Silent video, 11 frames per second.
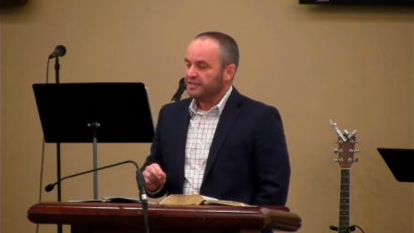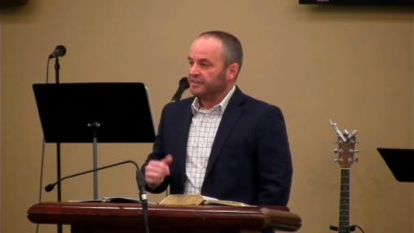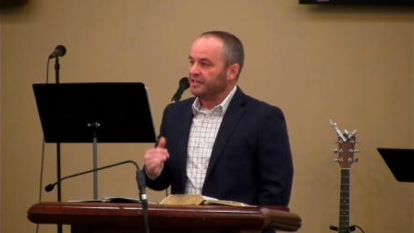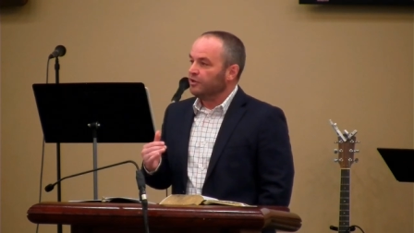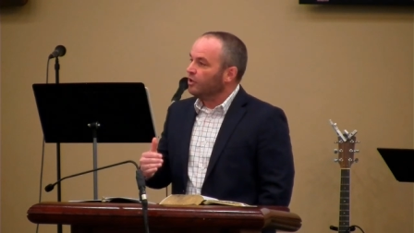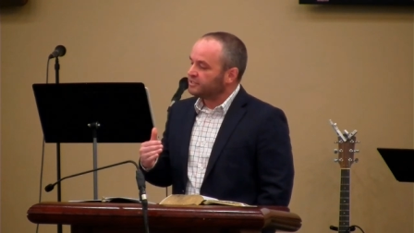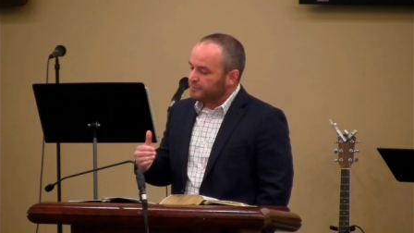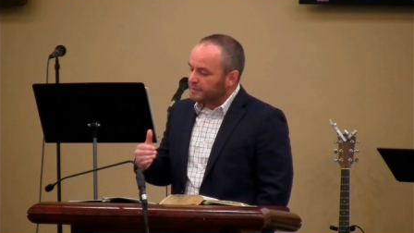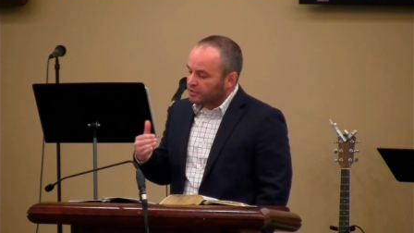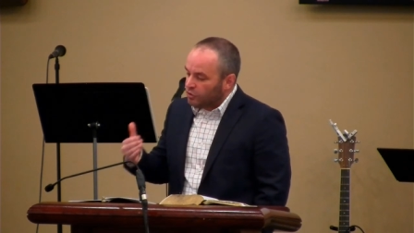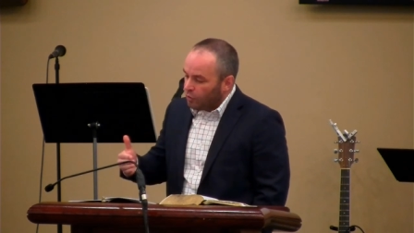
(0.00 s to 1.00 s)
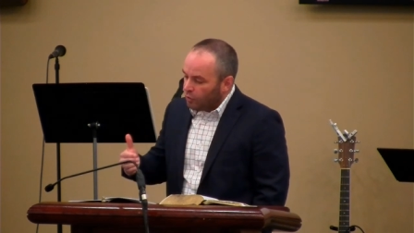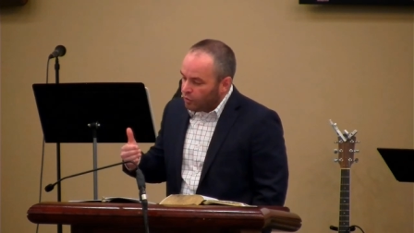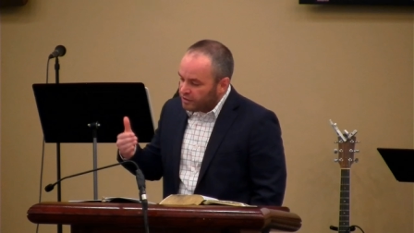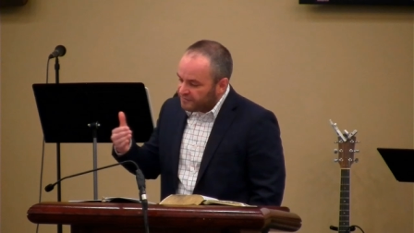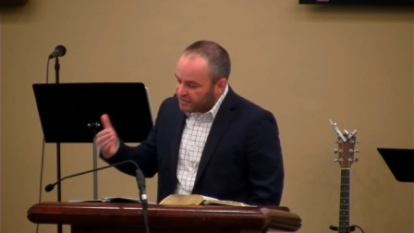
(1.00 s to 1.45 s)
The ultimate
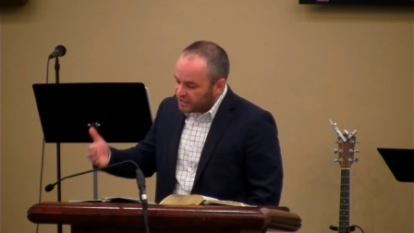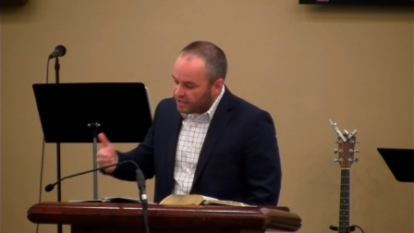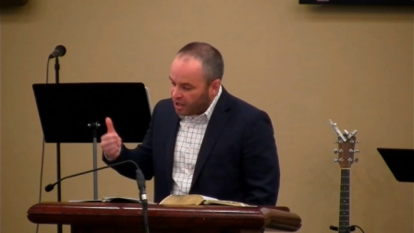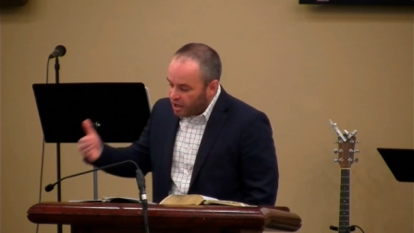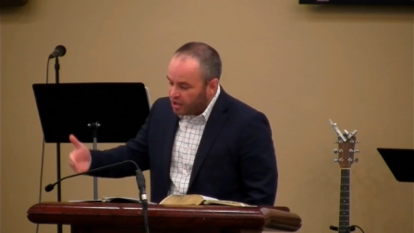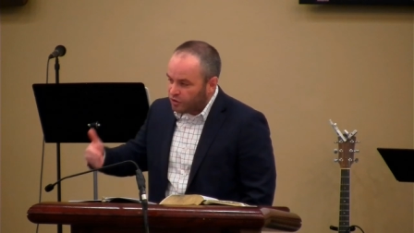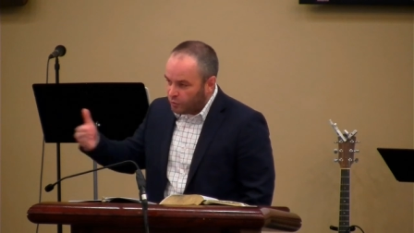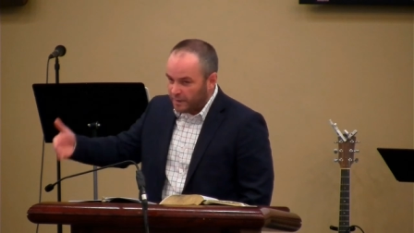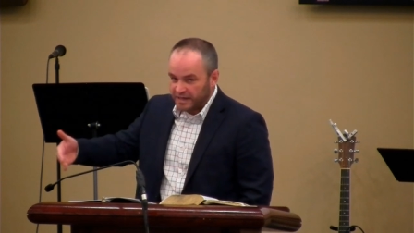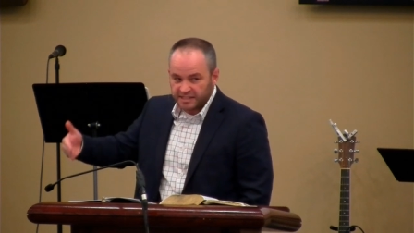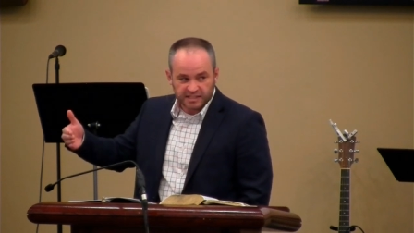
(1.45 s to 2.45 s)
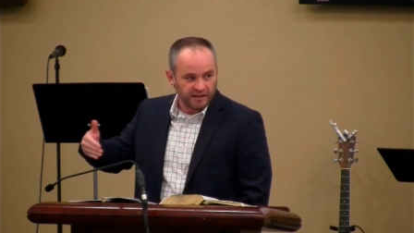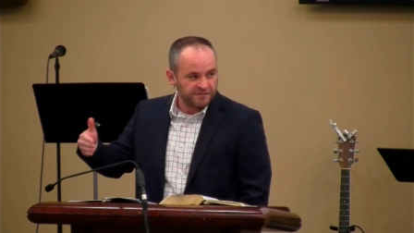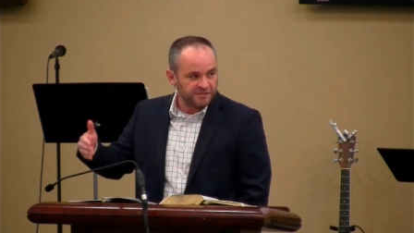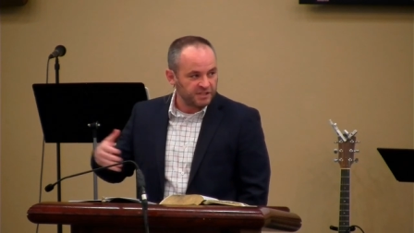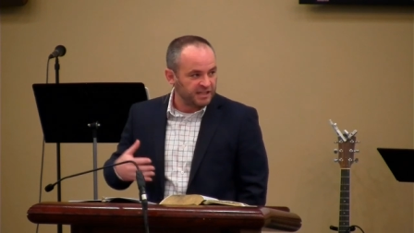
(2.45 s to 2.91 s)
goal of the conquest
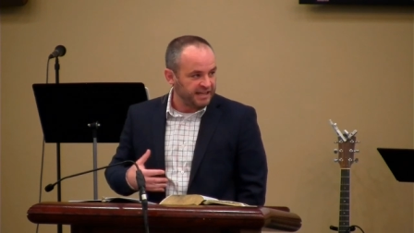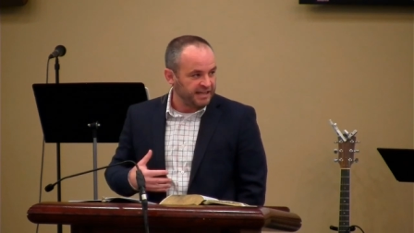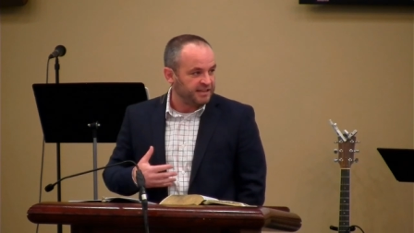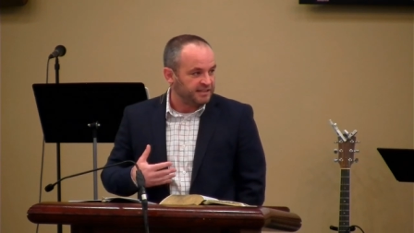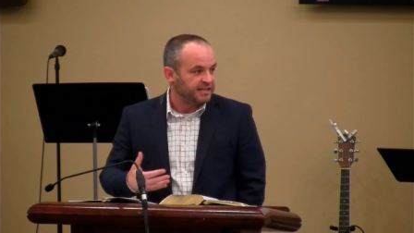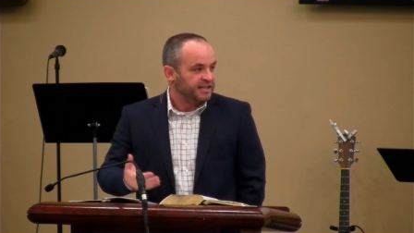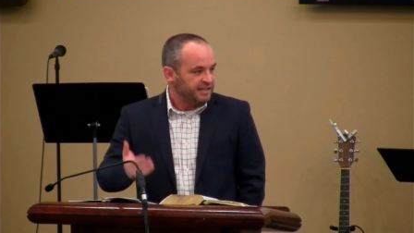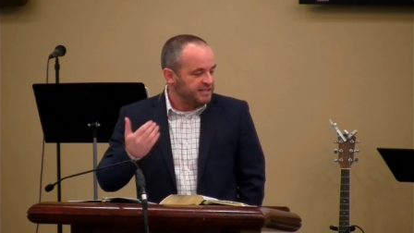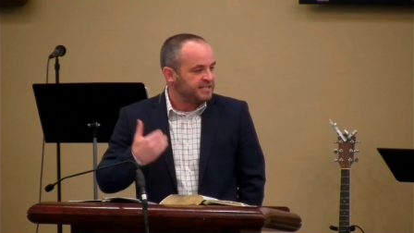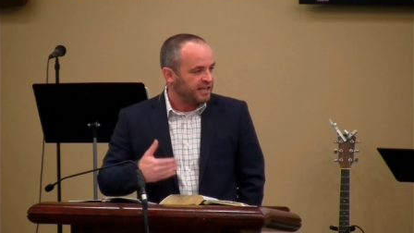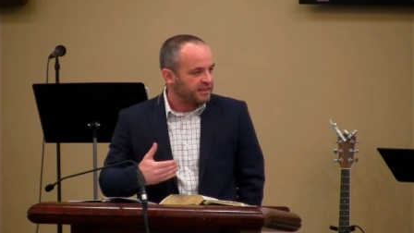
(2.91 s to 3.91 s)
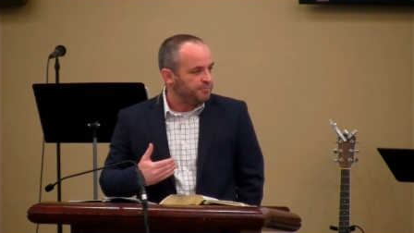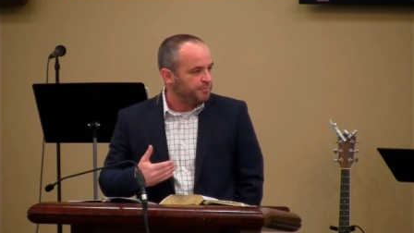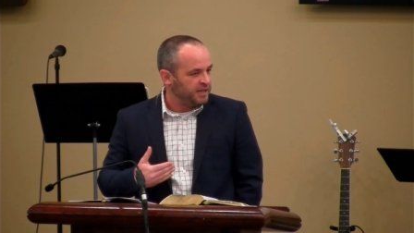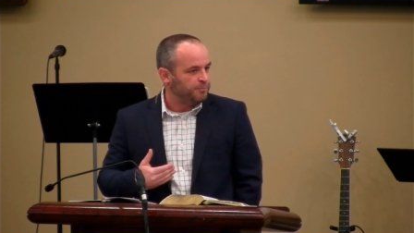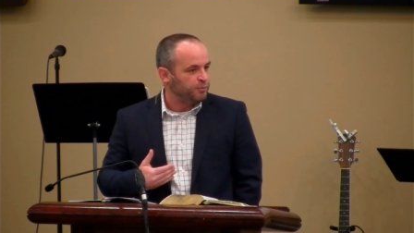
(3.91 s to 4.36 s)
of the land is that the
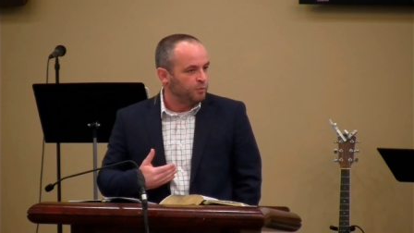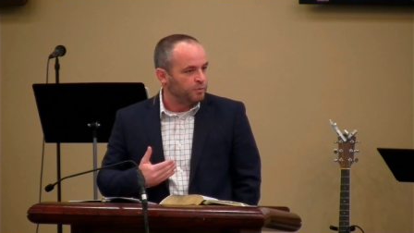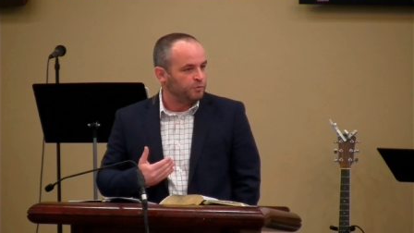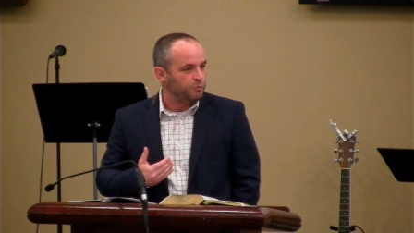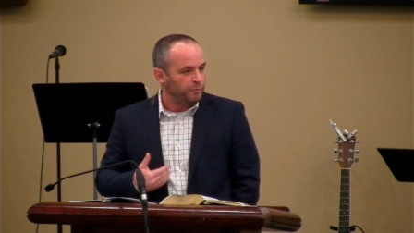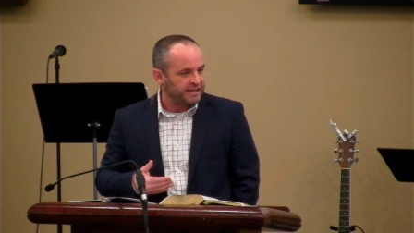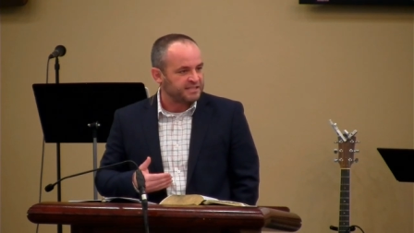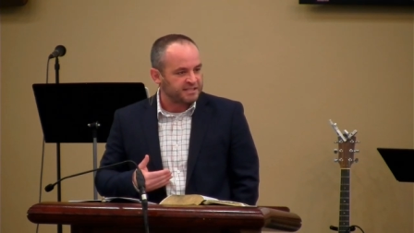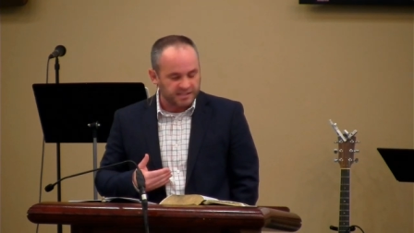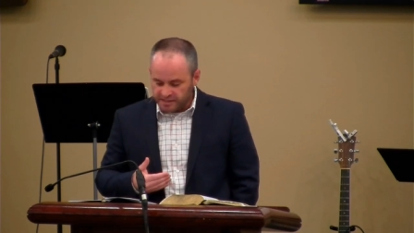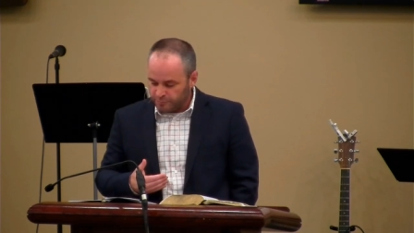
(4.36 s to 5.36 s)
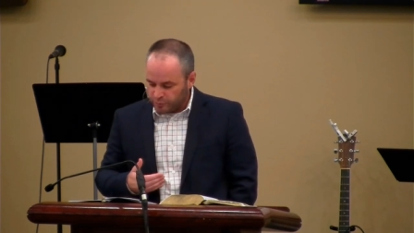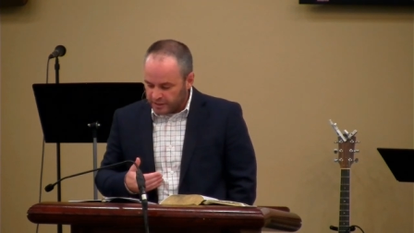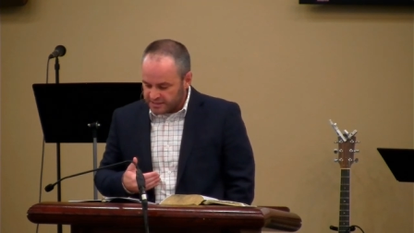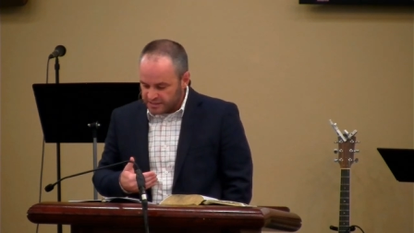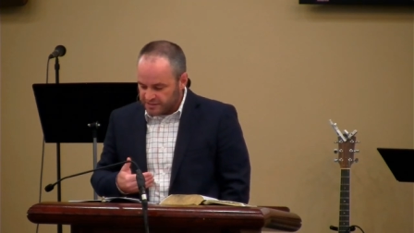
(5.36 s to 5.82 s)
people would rest in the
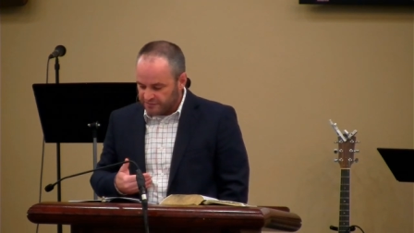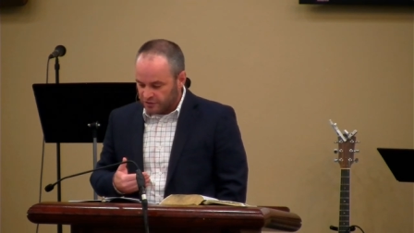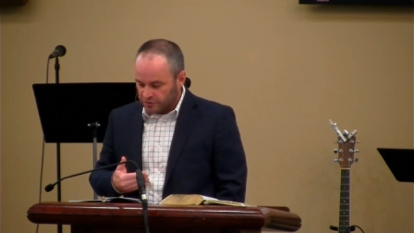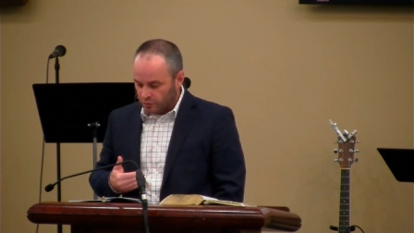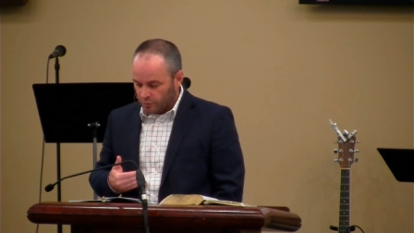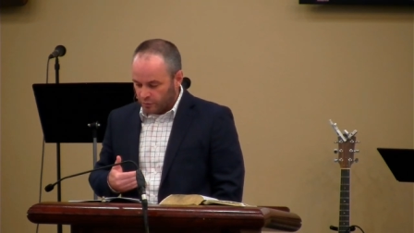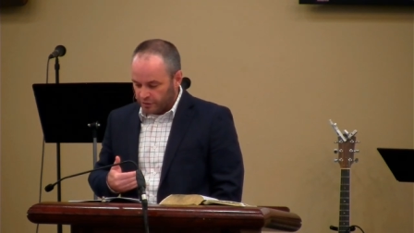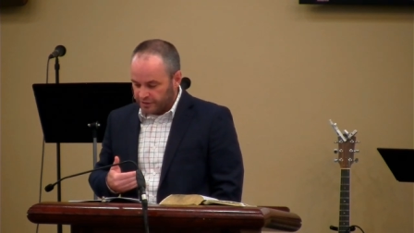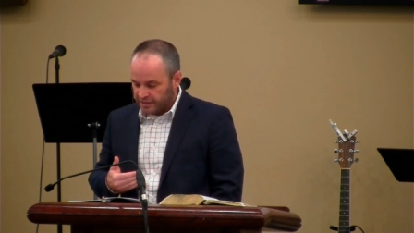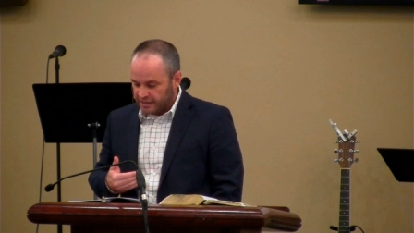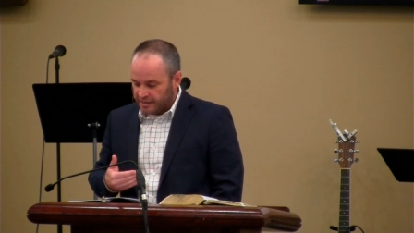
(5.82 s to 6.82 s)
presence of the Lord,